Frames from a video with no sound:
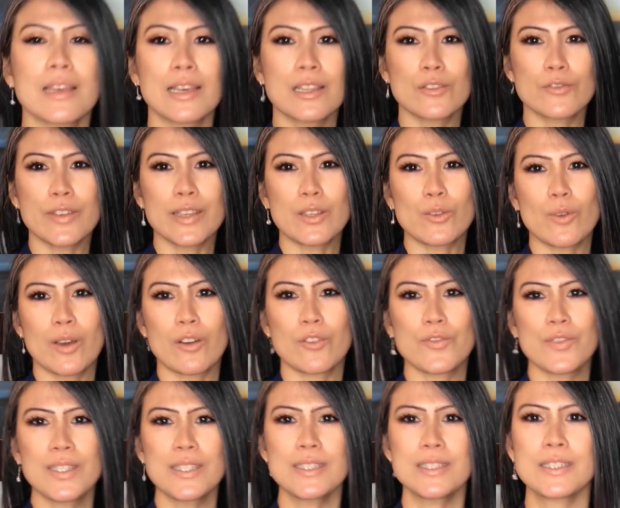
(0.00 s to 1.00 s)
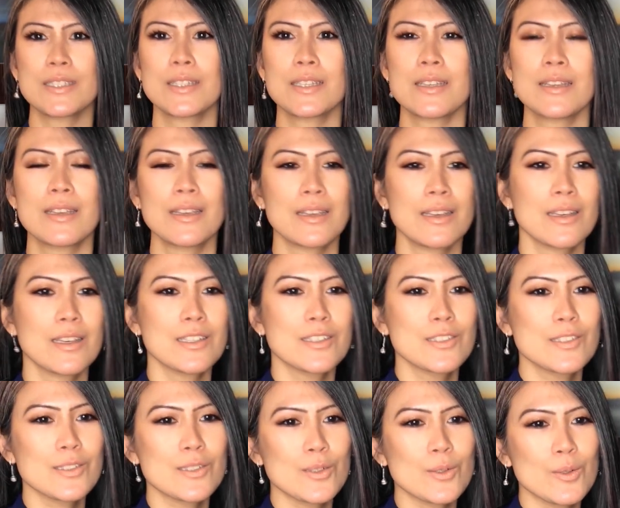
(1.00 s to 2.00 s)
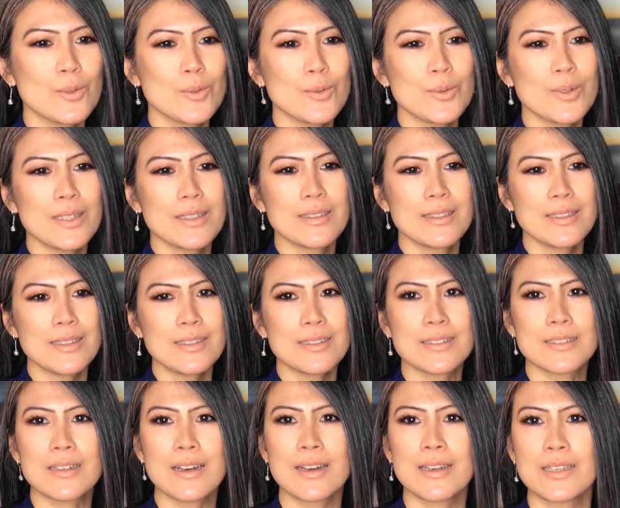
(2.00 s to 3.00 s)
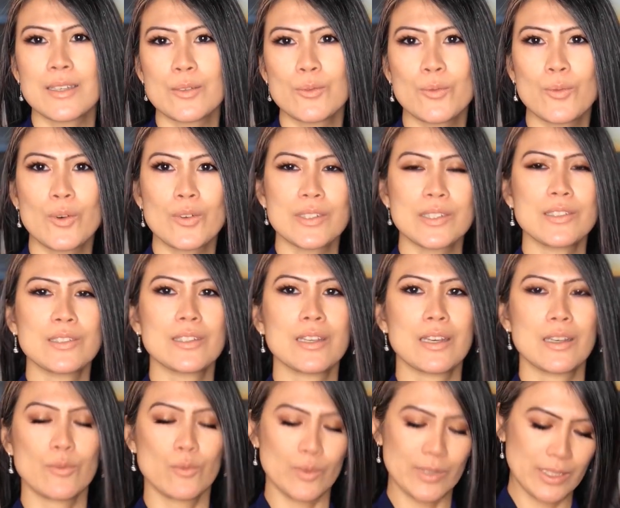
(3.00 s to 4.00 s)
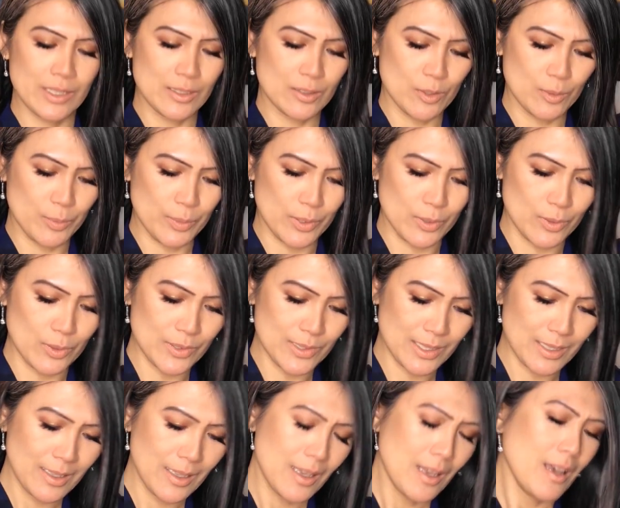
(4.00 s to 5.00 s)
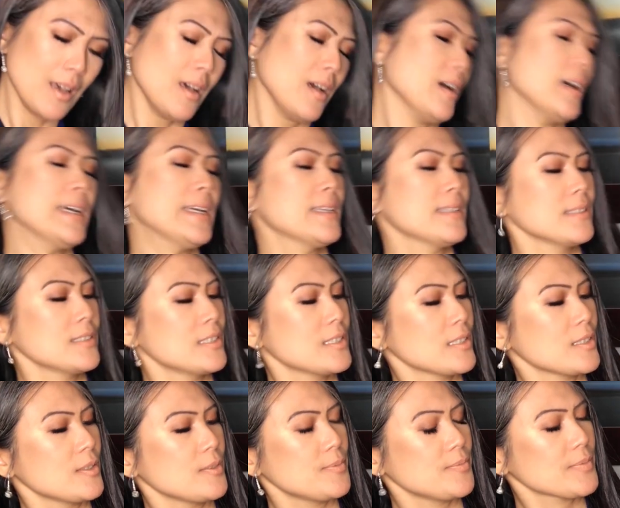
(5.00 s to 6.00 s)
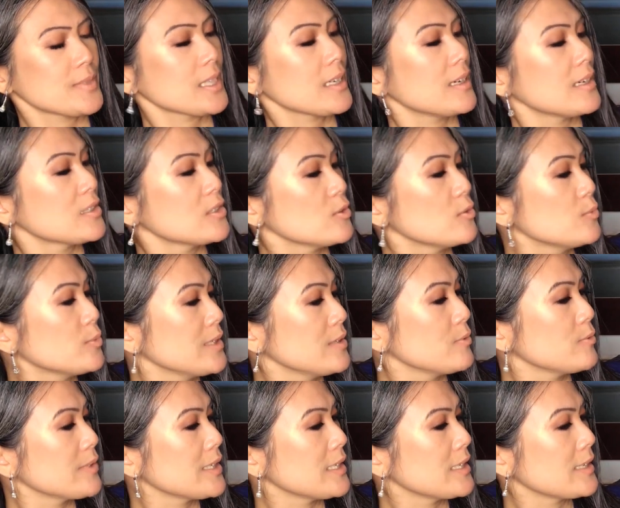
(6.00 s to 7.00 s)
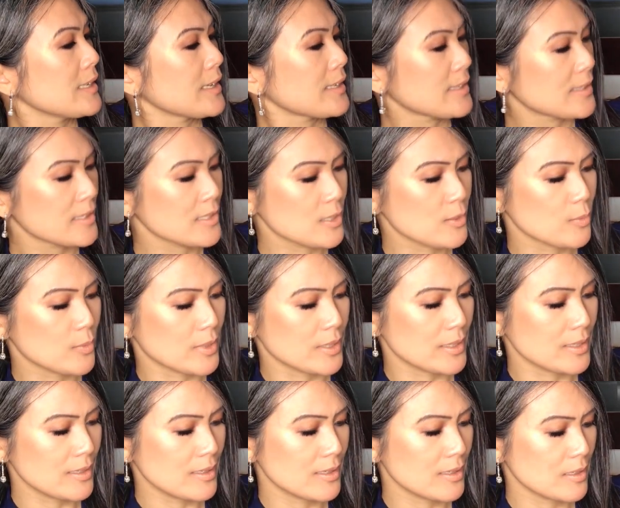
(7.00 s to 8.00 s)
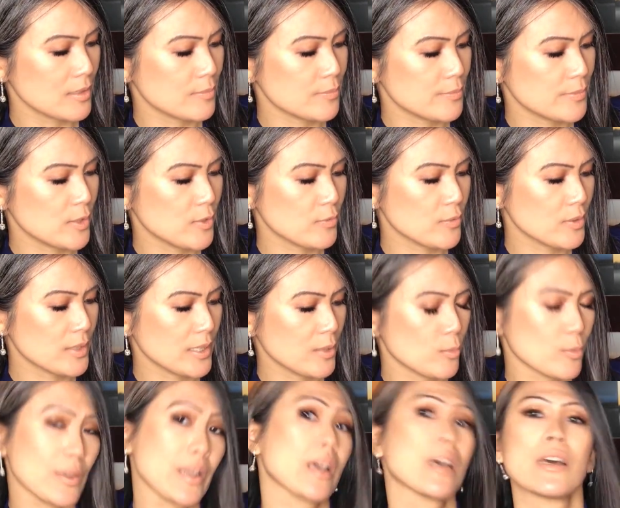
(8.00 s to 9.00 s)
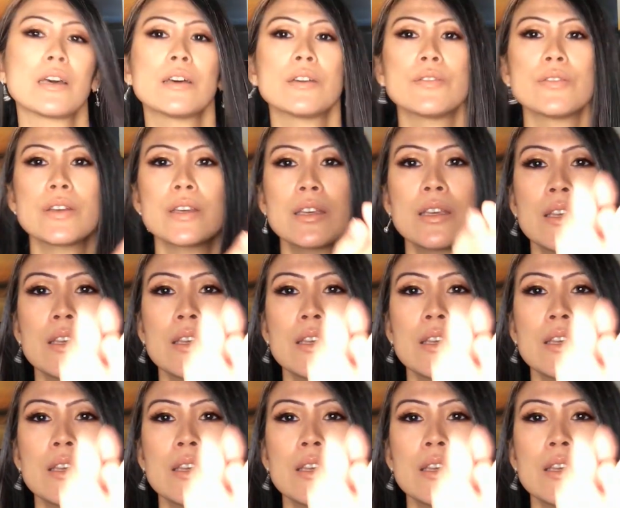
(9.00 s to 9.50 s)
elevate your outfit. So yeah, I wanted to have one in the pearls, and I do really like this one. Hopefully I won't have